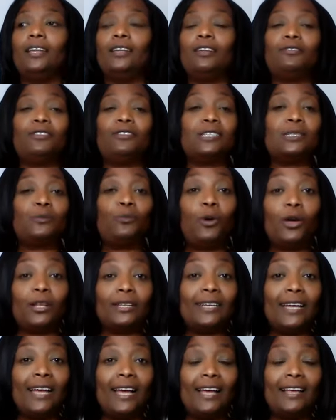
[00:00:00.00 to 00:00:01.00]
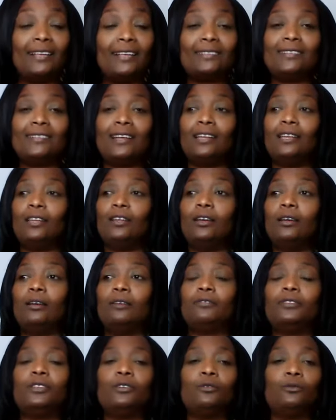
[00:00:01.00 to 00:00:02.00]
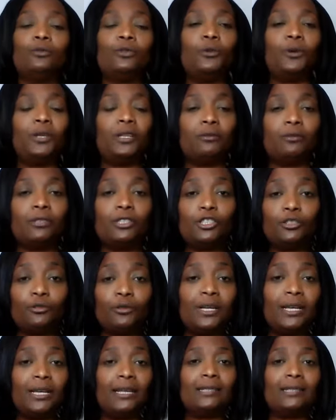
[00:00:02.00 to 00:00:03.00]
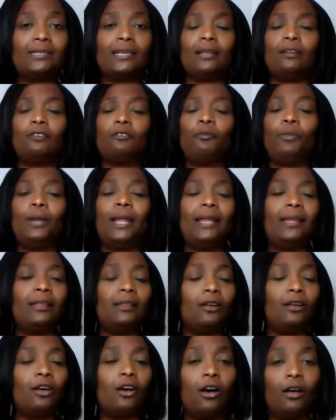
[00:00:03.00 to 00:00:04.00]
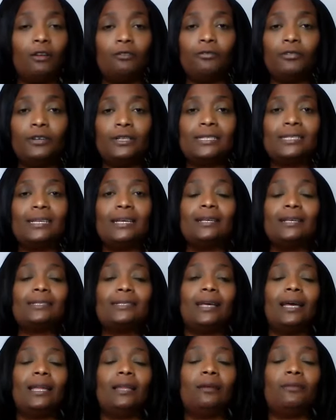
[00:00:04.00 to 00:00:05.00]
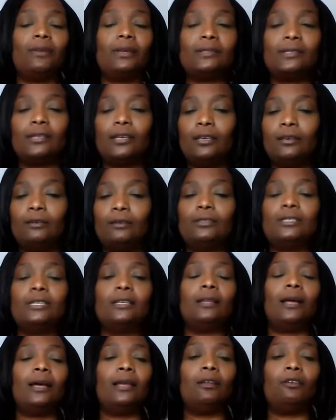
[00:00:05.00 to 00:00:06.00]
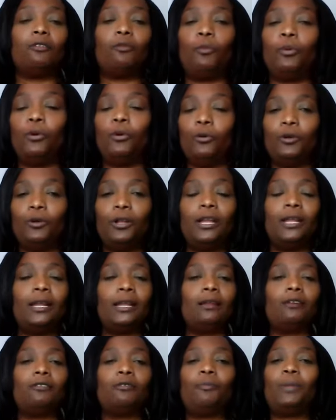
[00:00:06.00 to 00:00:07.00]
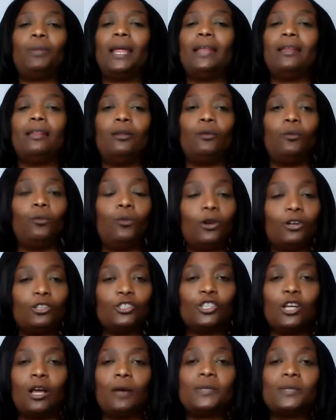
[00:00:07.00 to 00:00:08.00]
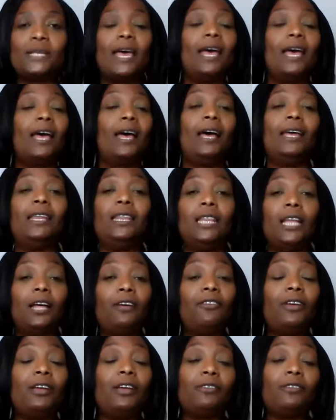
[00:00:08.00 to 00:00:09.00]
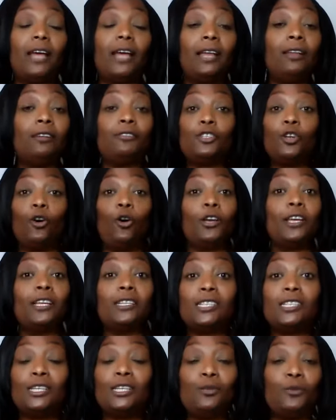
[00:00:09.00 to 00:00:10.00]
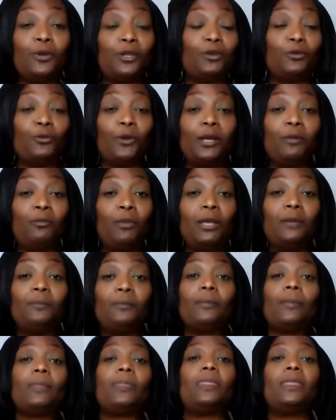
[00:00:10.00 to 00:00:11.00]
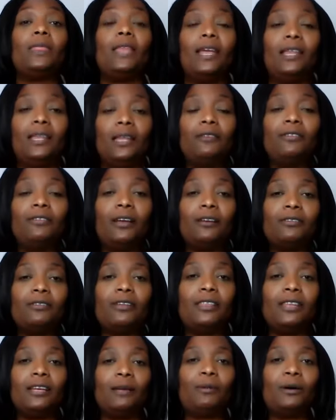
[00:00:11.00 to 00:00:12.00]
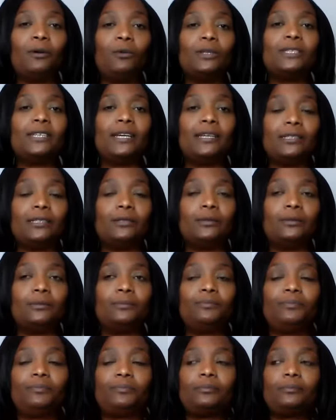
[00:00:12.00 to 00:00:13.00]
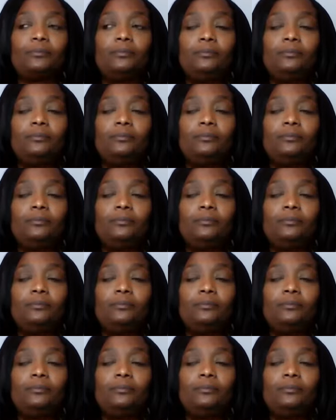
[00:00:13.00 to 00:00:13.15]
I love this podcast. I love doing the retreats. I love planning the conferences. I love executing. I love pouring in. I love planning the workshops. I love talking to you when you ring me. I love everything about what I do.